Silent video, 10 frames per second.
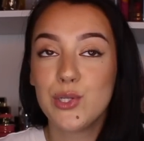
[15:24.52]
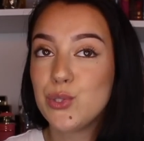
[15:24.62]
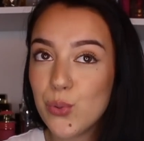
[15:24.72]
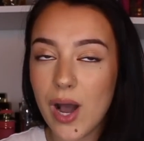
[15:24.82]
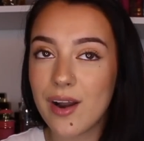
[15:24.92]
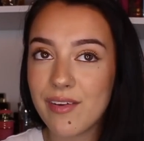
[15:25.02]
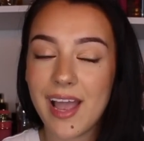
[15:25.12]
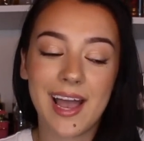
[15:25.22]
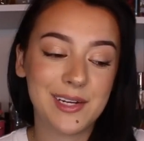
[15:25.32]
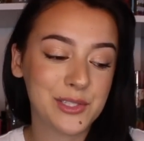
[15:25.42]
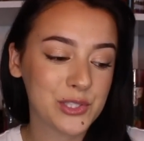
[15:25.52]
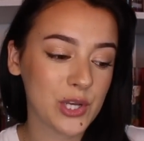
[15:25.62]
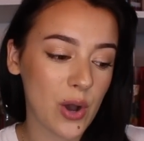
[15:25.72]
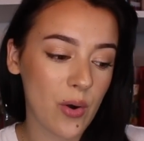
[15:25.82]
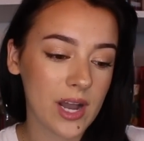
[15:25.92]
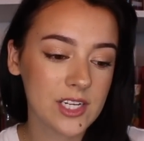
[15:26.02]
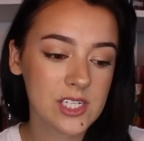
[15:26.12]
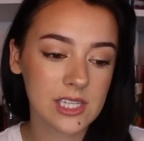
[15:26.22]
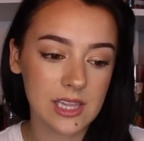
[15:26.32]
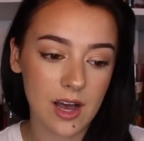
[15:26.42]
too out of hand. So I
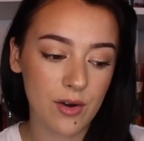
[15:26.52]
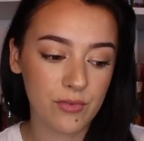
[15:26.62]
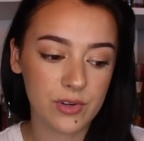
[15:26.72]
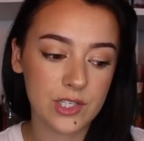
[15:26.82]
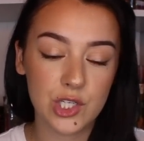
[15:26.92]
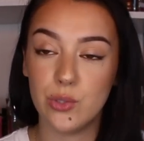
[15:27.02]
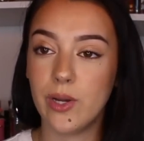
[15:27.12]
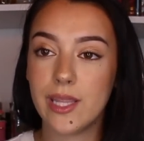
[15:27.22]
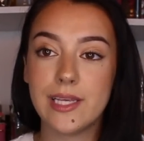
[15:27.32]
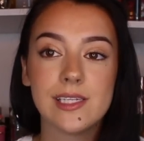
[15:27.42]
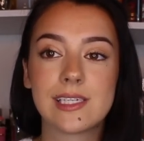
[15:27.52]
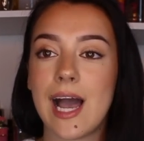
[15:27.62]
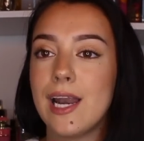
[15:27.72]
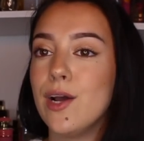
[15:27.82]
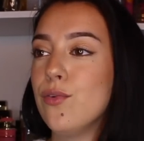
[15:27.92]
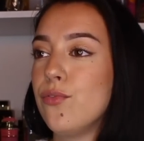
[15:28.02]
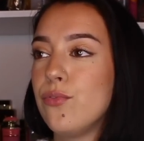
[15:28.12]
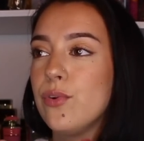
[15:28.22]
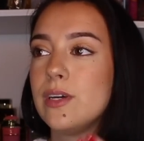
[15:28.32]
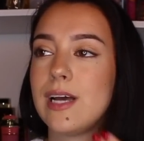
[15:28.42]
just love doing this kind of
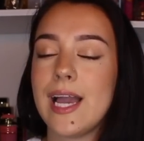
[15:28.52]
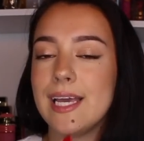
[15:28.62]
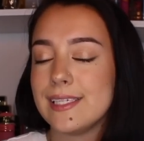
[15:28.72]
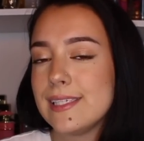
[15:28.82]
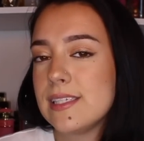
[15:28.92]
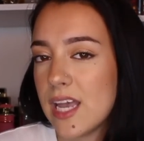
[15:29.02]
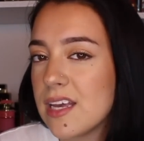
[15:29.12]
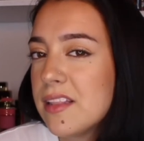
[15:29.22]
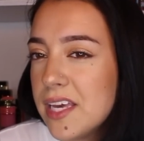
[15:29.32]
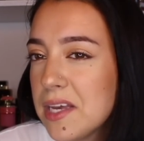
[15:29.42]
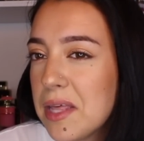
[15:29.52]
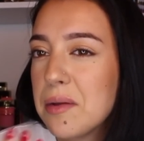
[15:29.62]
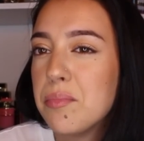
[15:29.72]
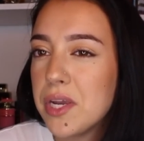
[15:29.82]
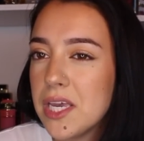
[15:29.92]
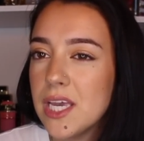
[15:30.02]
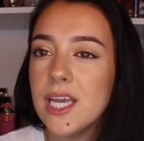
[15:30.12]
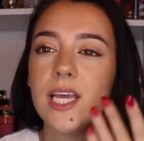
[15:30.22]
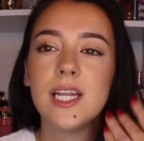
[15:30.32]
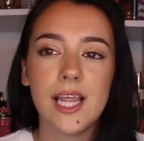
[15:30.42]
I guess cycling, like bringing
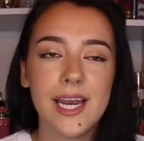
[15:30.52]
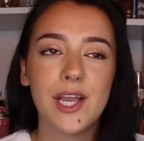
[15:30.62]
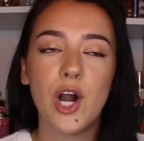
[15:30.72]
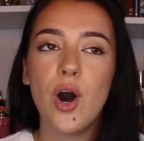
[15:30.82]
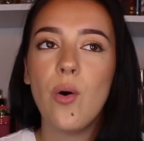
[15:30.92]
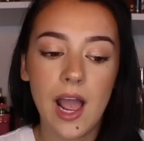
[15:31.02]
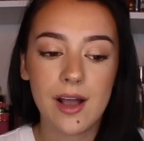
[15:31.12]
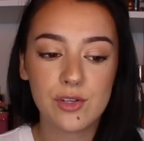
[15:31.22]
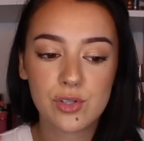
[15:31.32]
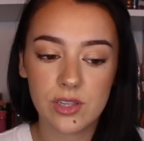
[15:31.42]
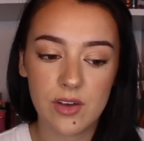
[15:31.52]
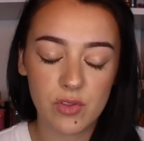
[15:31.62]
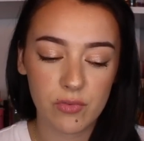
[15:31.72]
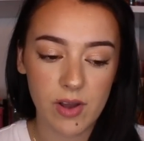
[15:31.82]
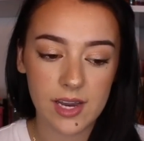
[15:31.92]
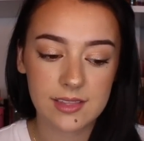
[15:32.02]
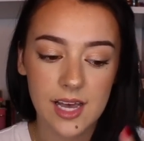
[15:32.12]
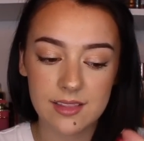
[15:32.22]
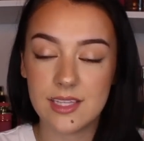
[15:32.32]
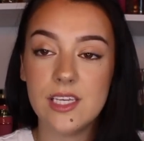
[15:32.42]
in, letting go. I also love the fact
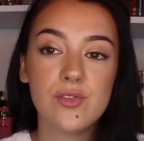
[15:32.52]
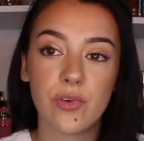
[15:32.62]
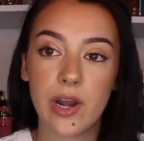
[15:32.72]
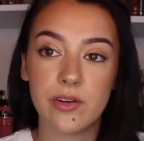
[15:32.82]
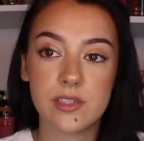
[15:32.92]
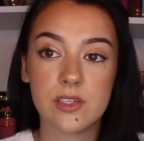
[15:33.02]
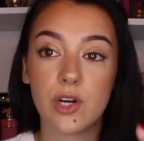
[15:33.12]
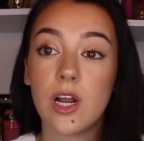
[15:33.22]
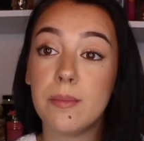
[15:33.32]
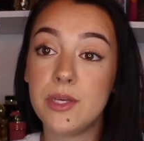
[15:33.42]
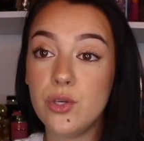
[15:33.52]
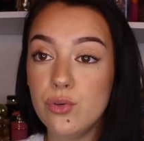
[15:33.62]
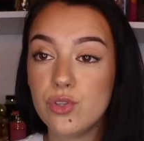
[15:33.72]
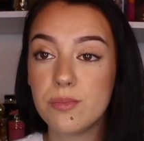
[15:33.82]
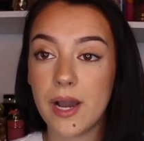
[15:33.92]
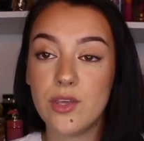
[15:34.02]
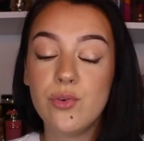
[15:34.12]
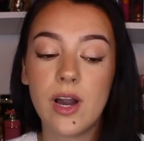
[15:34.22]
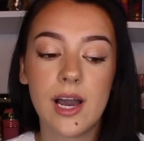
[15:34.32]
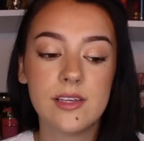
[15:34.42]
that these fragrances are gonna be used by
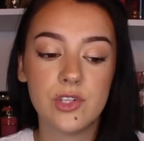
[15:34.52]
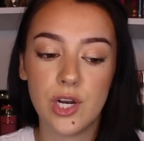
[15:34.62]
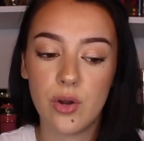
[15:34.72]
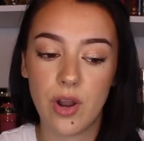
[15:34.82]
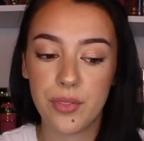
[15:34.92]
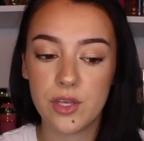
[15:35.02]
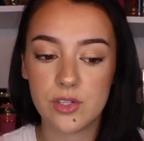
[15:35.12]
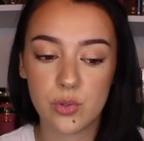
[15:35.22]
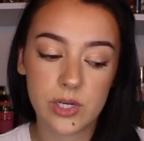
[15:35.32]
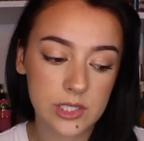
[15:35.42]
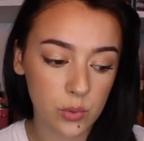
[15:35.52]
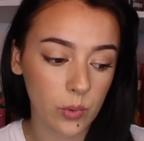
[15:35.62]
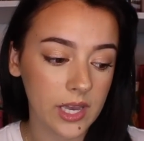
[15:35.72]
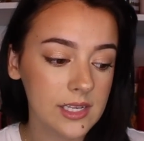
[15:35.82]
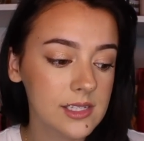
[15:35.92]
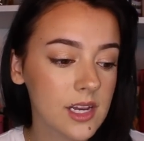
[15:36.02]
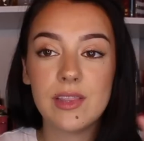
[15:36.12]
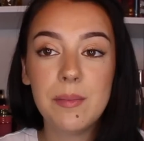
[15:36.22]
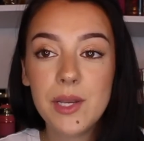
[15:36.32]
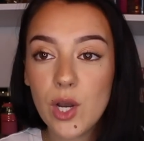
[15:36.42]
you guys, you know, nothing is going to waste.
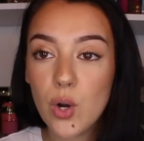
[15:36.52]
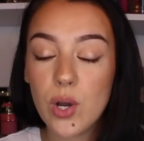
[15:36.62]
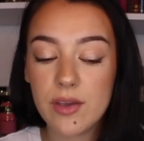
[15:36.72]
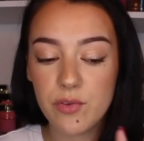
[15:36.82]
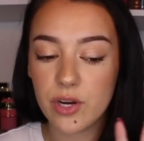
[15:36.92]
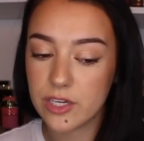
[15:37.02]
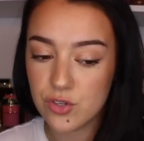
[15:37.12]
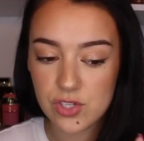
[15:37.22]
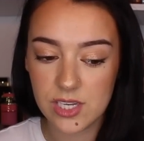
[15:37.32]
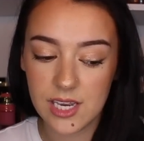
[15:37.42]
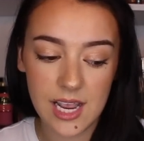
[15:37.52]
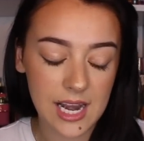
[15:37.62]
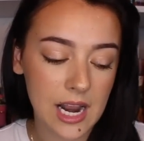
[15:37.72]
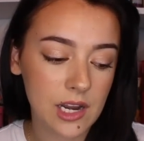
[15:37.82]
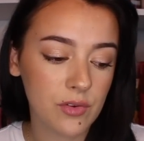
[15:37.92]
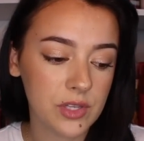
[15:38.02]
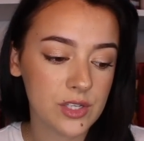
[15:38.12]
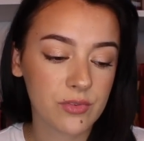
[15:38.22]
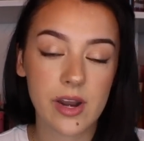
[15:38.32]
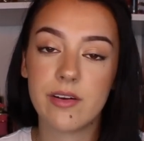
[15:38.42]
Let me know if you're interested in any of
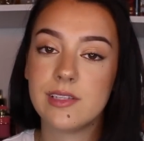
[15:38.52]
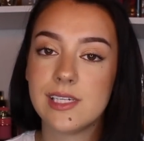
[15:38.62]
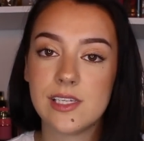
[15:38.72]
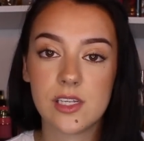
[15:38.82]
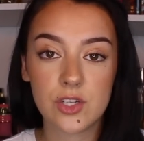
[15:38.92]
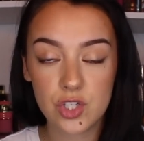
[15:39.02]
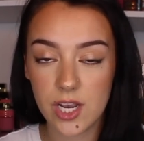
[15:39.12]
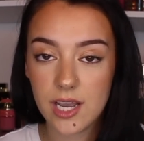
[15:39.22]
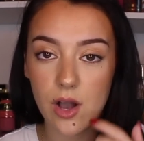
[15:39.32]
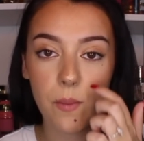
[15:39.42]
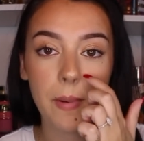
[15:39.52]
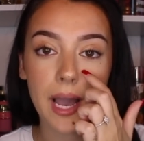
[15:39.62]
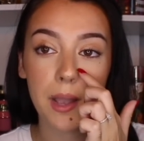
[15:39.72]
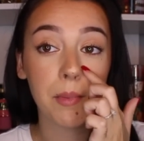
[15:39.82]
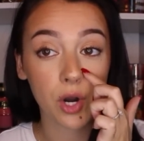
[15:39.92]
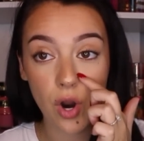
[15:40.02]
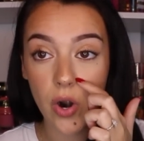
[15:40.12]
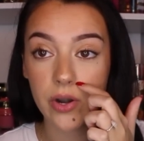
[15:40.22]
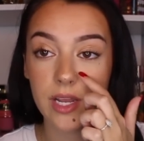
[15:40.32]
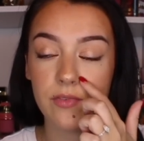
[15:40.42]
these fragrances. Check out my
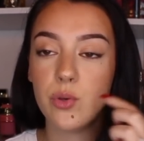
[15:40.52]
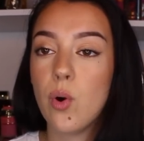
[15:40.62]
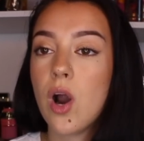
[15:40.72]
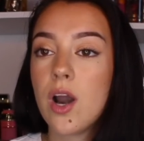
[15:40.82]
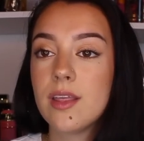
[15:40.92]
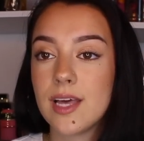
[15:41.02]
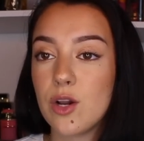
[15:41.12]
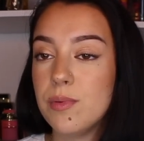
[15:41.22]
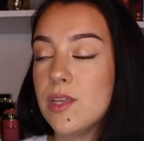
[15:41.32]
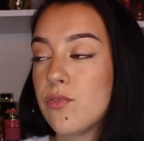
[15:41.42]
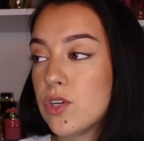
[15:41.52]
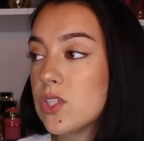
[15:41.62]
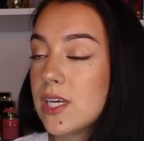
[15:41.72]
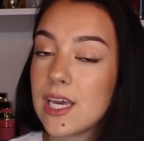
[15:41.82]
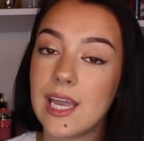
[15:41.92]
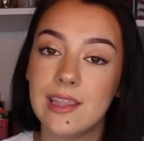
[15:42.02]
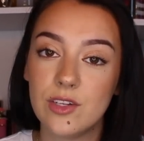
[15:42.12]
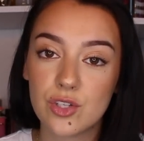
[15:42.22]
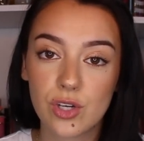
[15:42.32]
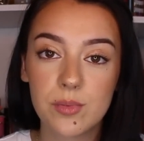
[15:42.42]
Mercari if you are, that'll be the first link in
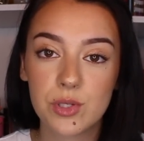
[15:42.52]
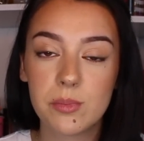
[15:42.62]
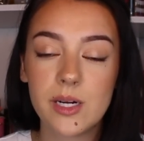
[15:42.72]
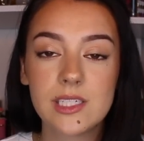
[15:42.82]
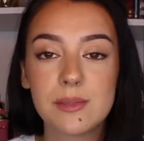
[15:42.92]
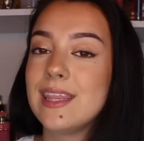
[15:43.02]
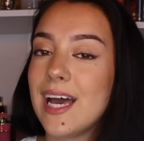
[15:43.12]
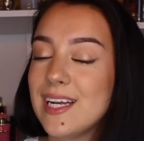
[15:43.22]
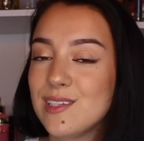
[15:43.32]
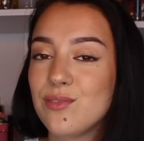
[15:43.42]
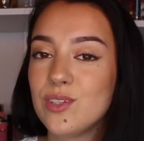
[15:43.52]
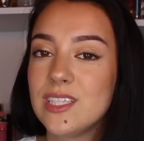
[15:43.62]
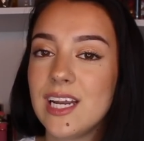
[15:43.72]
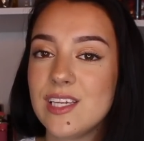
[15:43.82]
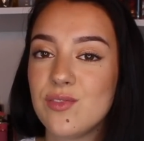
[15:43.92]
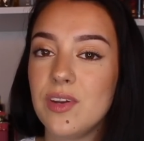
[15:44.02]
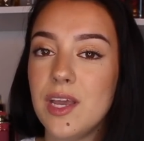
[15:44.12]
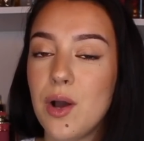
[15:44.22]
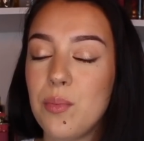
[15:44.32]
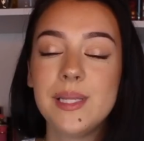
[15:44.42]
the description box. That is it for today's
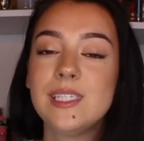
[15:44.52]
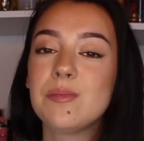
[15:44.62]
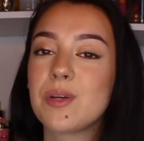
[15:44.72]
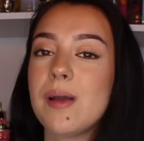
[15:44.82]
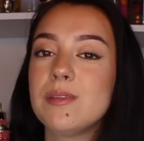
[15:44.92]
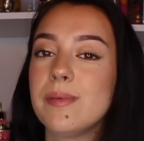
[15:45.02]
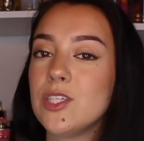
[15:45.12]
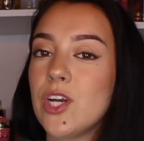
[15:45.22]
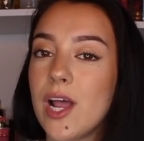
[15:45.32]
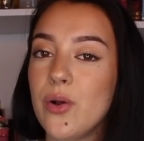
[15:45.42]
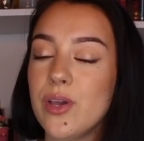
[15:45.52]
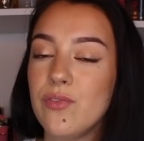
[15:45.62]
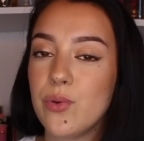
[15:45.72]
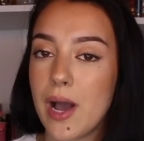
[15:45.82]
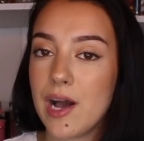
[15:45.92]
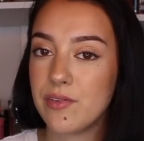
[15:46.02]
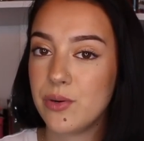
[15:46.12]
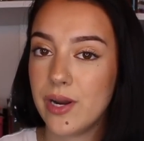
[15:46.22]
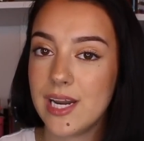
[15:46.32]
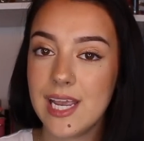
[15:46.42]
video. Please subscribe to my channel if you
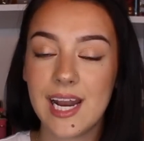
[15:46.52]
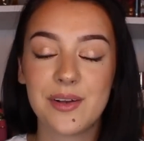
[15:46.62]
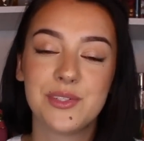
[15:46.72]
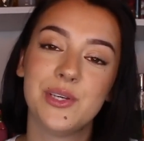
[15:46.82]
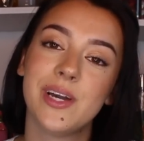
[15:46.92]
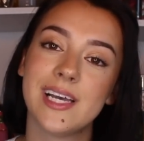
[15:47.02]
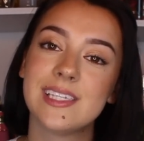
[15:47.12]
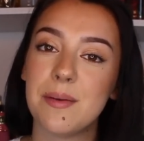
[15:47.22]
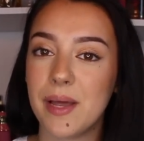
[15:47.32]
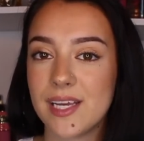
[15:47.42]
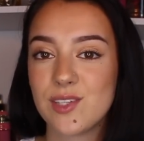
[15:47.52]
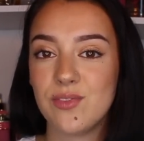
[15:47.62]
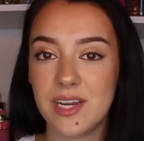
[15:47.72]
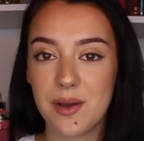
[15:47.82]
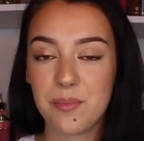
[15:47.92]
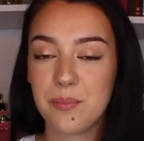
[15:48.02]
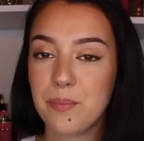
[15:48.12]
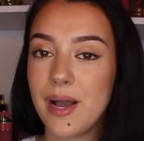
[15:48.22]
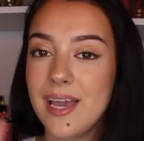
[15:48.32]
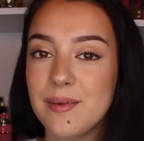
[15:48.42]
haven't already, and I'll see you guys in my next video. Bye!